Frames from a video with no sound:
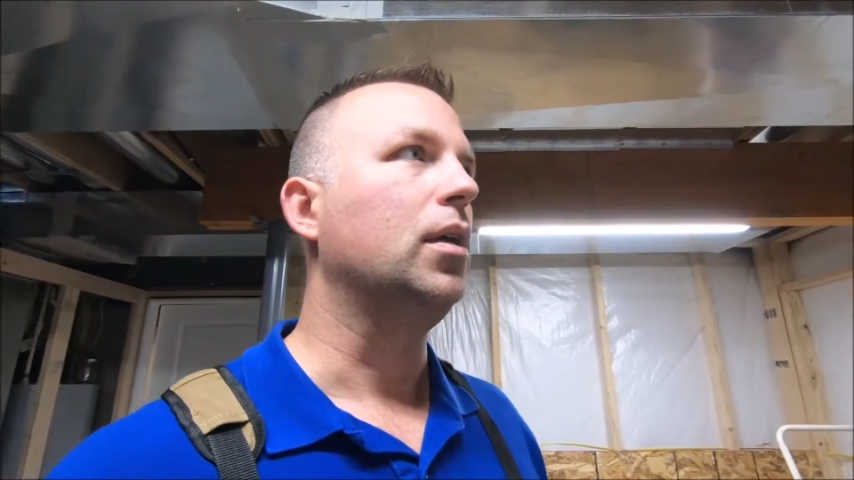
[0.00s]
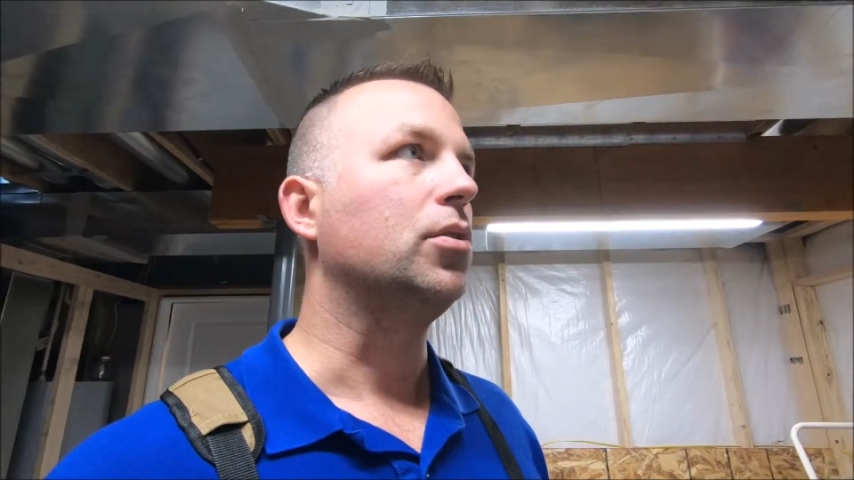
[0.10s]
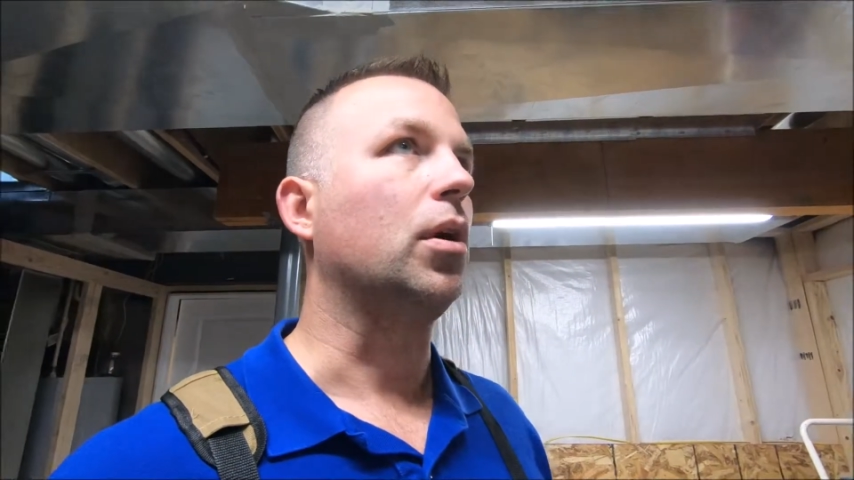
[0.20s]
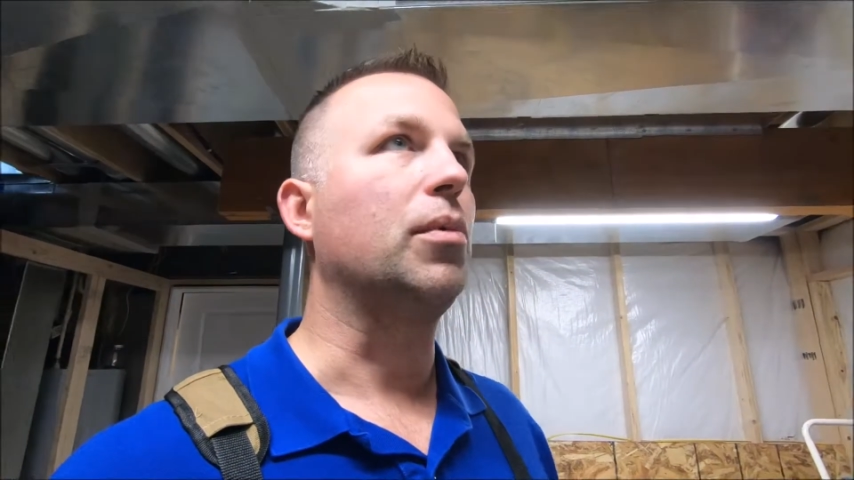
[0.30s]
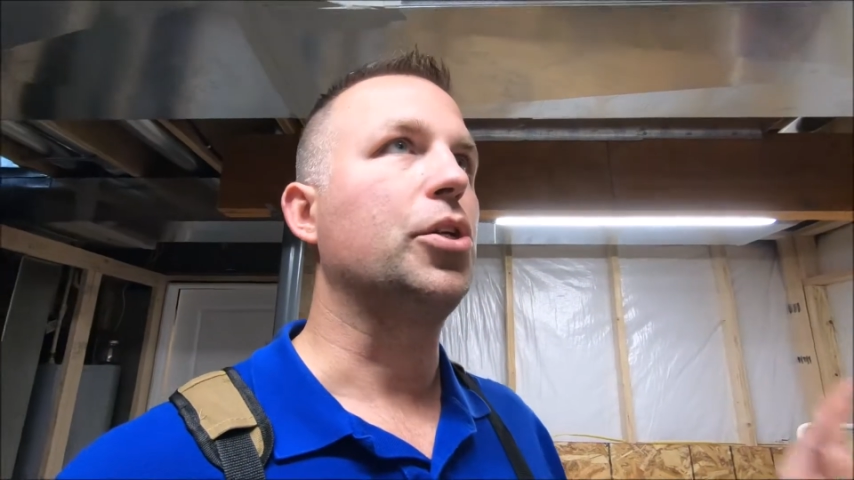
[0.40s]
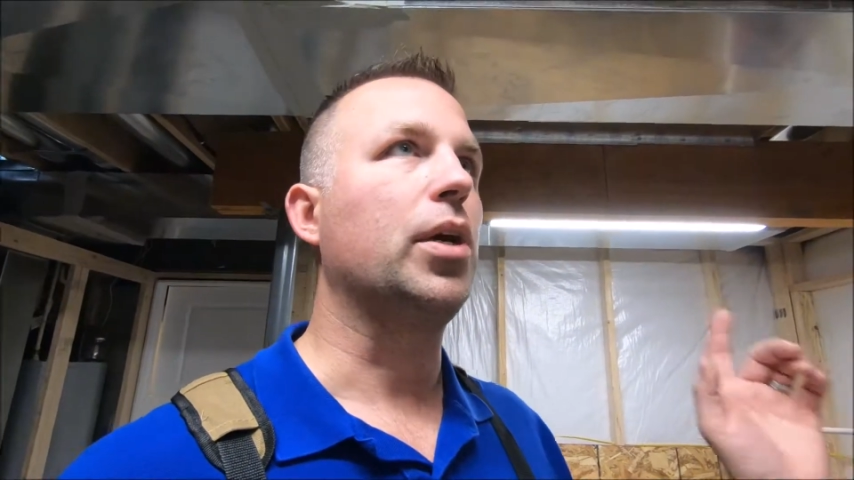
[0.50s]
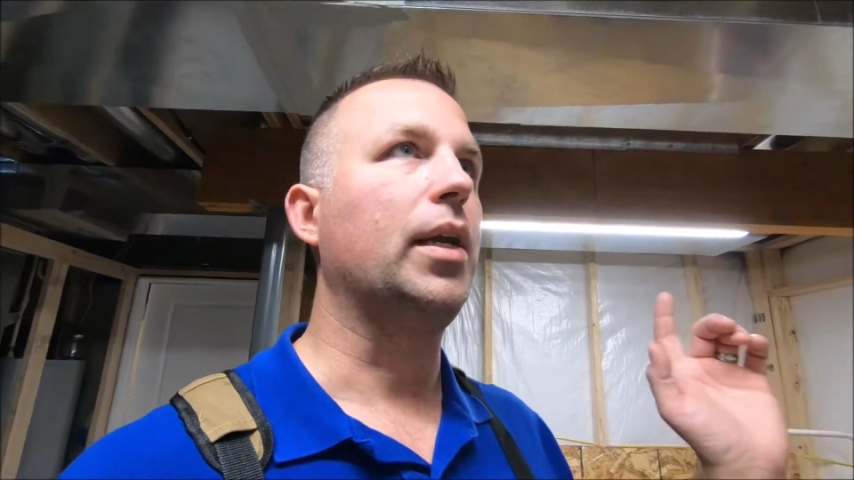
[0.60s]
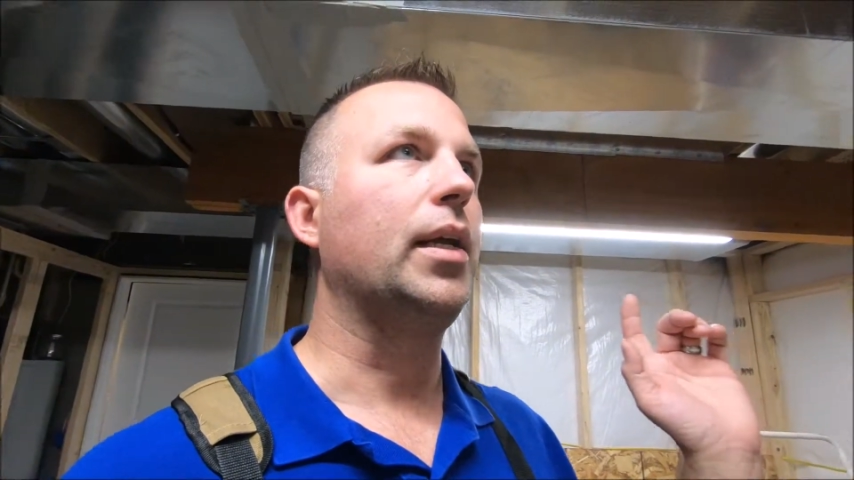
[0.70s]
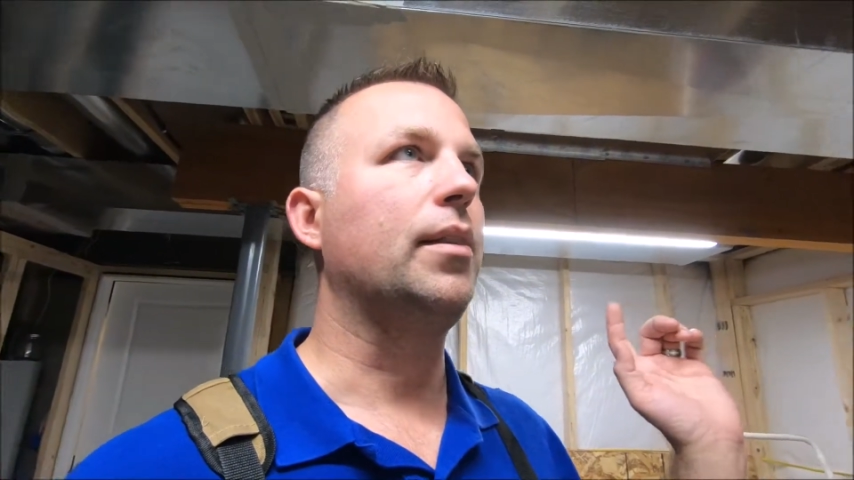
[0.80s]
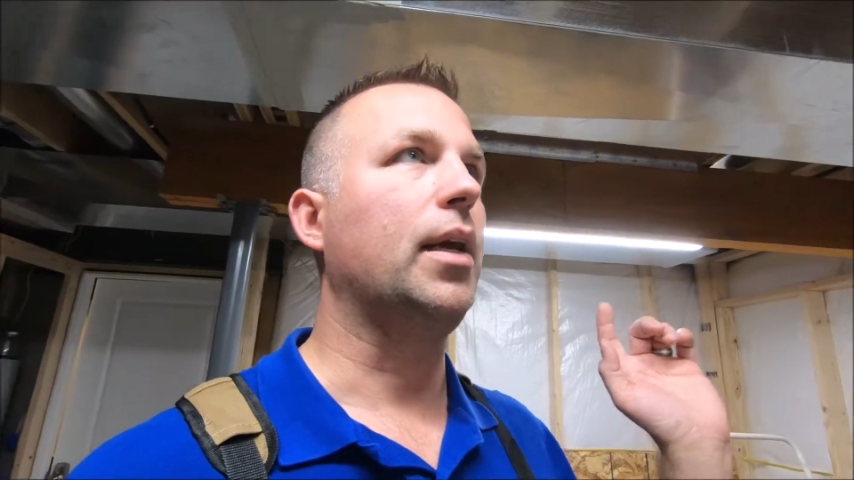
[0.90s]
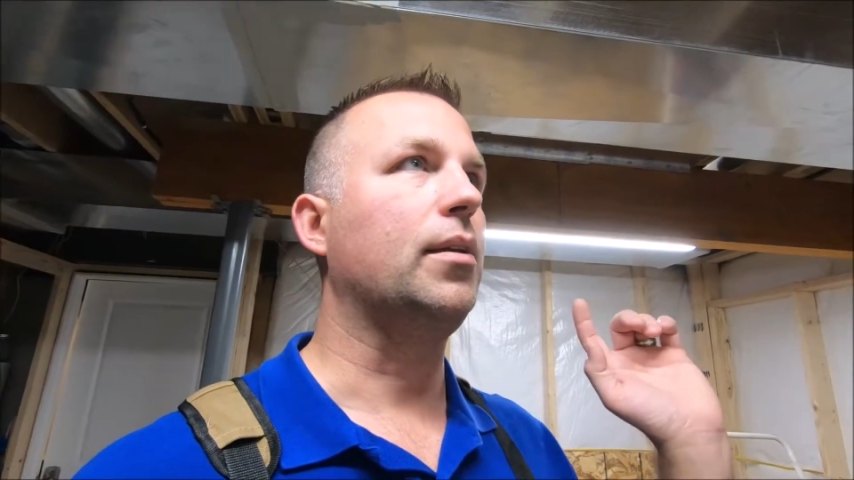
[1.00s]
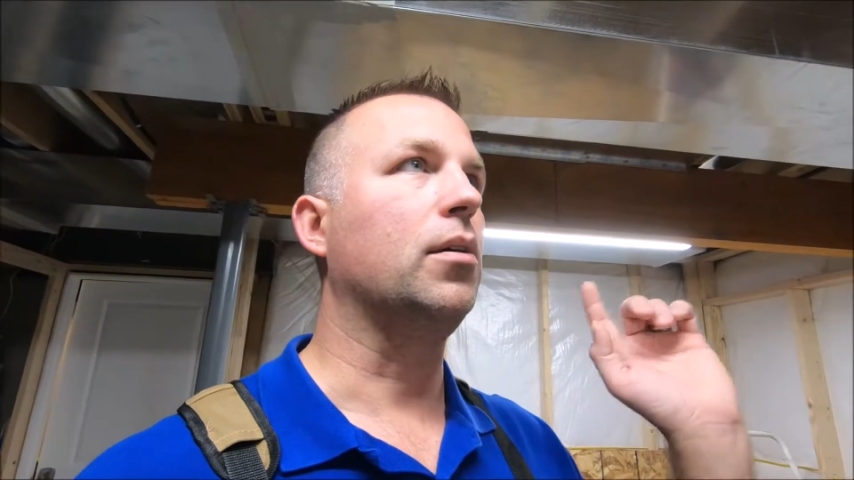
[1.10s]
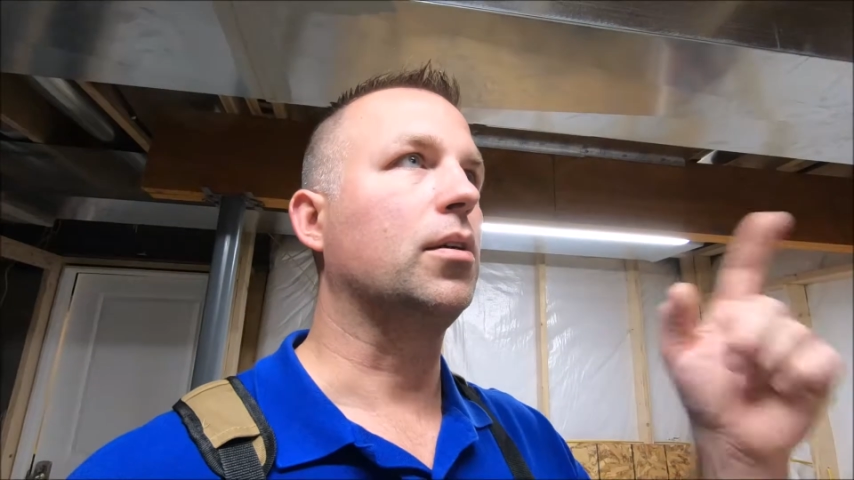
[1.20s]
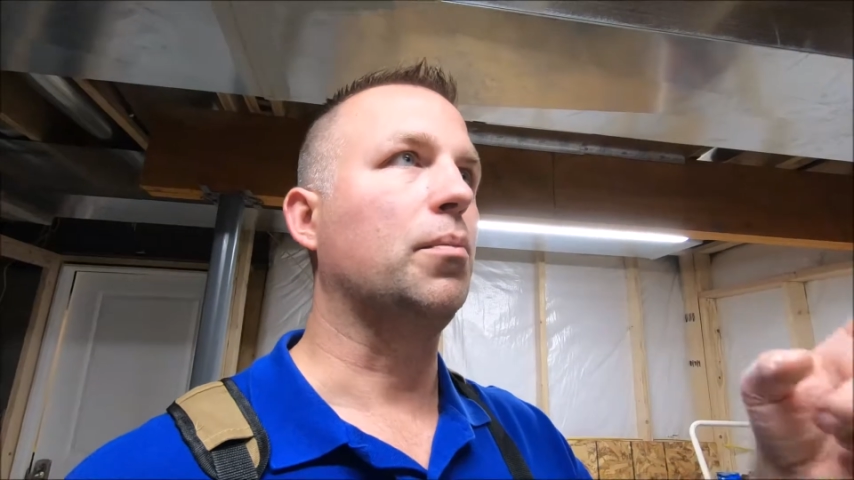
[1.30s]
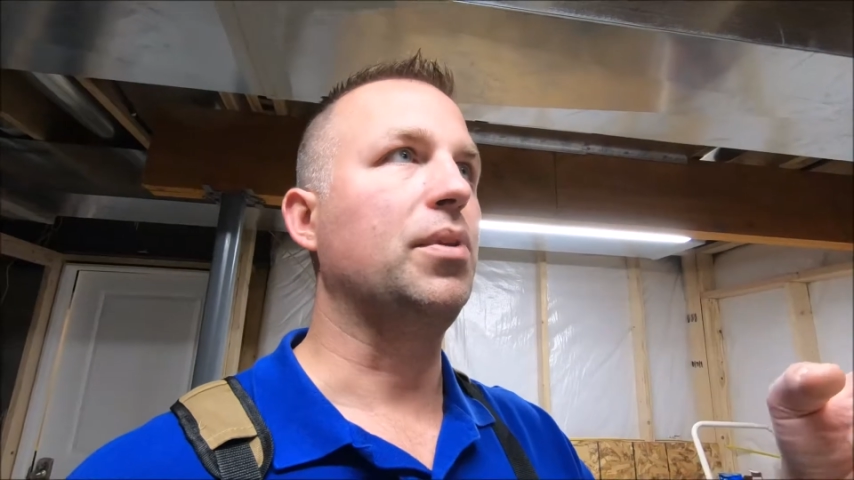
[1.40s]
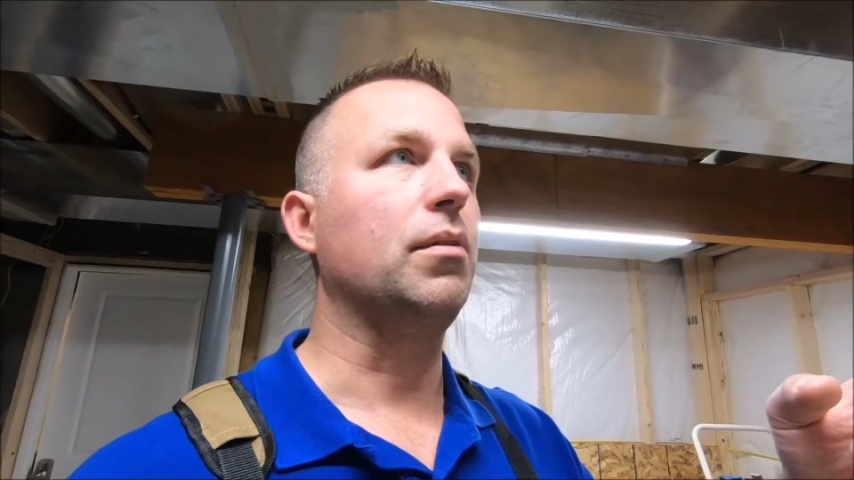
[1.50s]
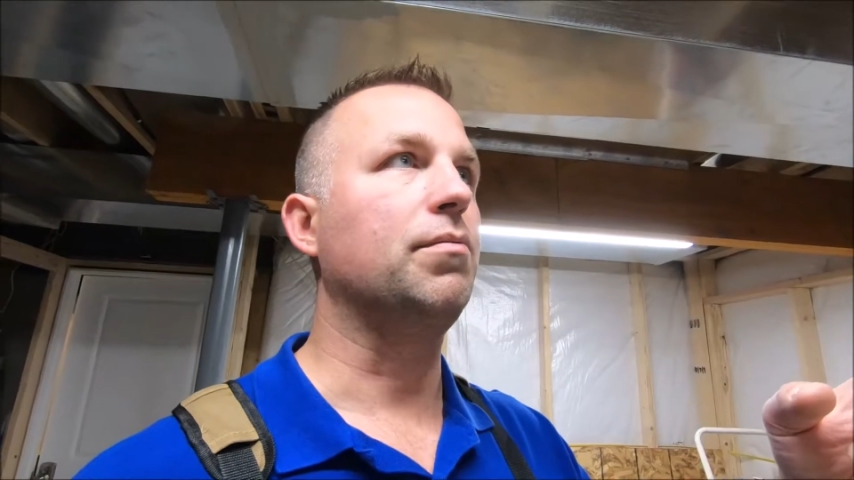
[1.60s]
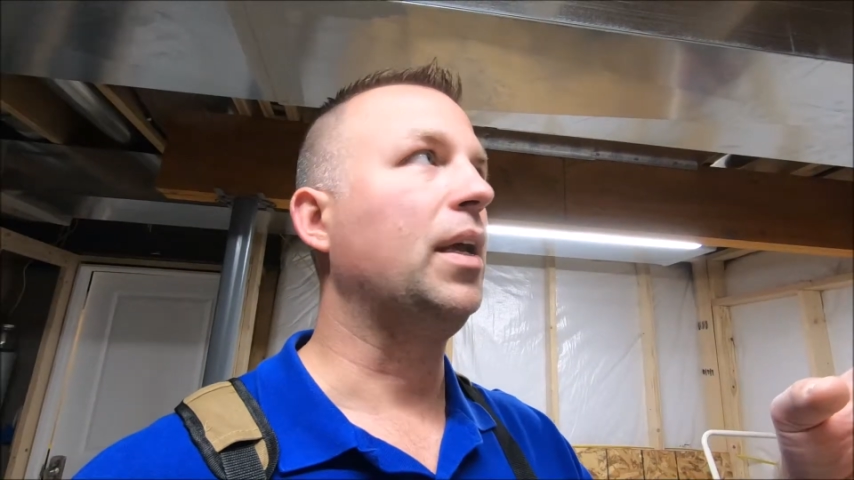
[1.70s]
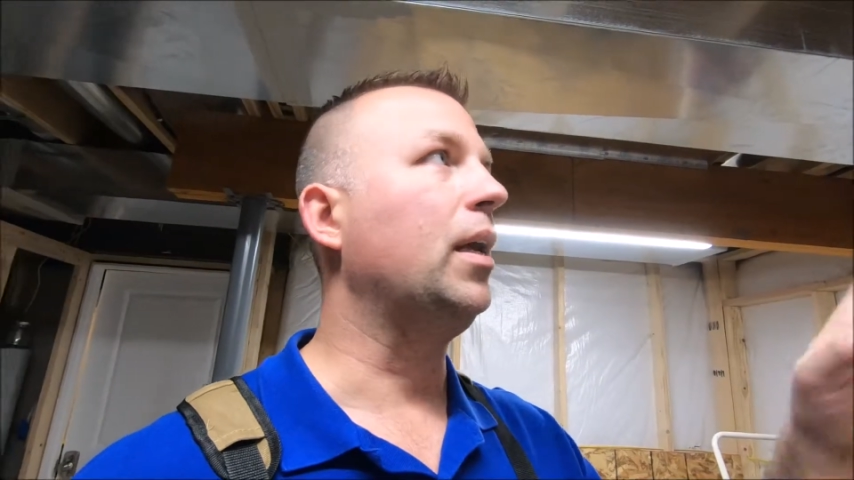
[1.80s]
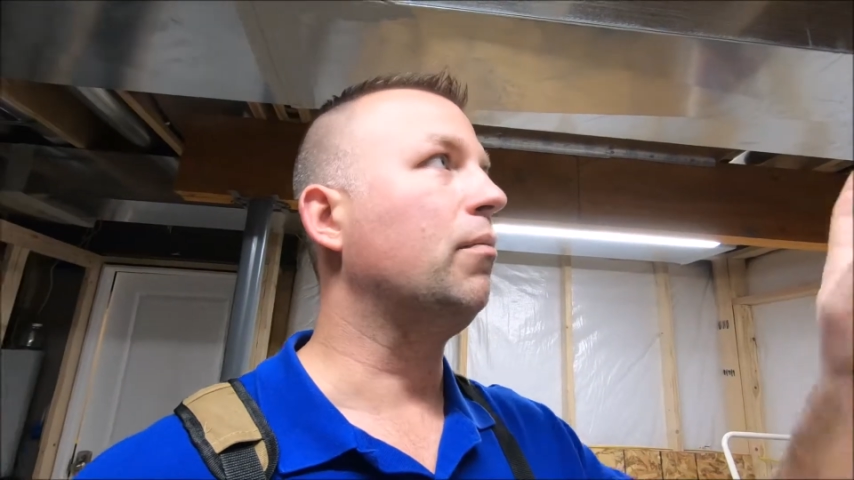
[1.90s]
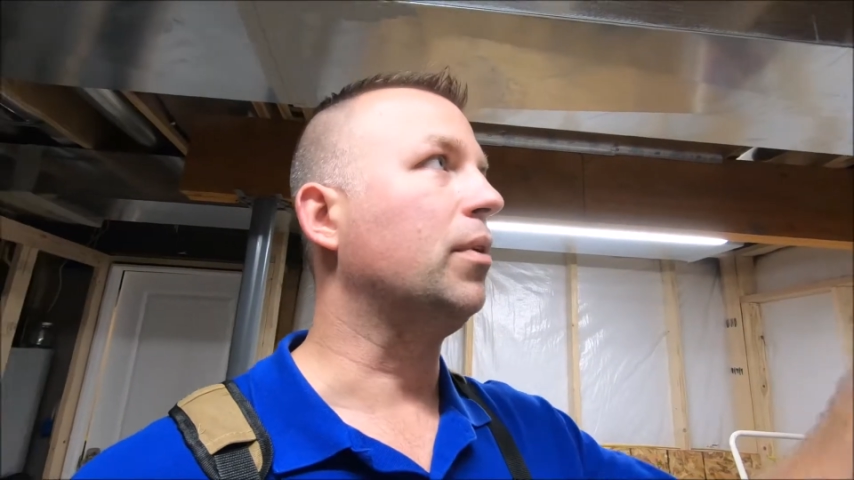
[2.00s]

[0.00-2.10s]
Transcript: So I'm going to try to get that to hook up the fan